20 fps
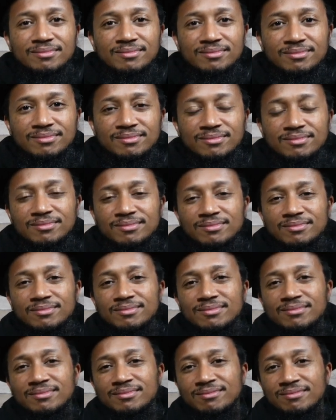
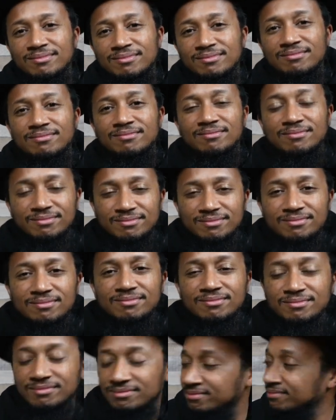
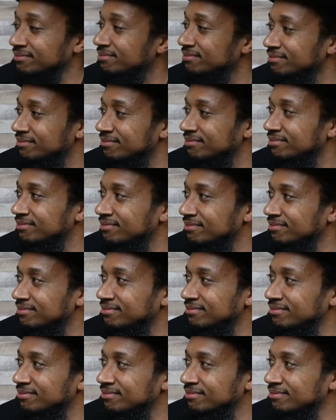
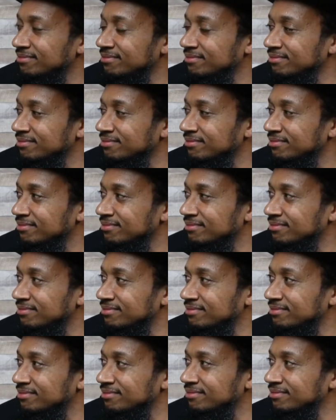
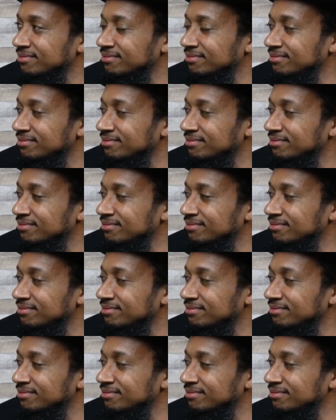[no speech]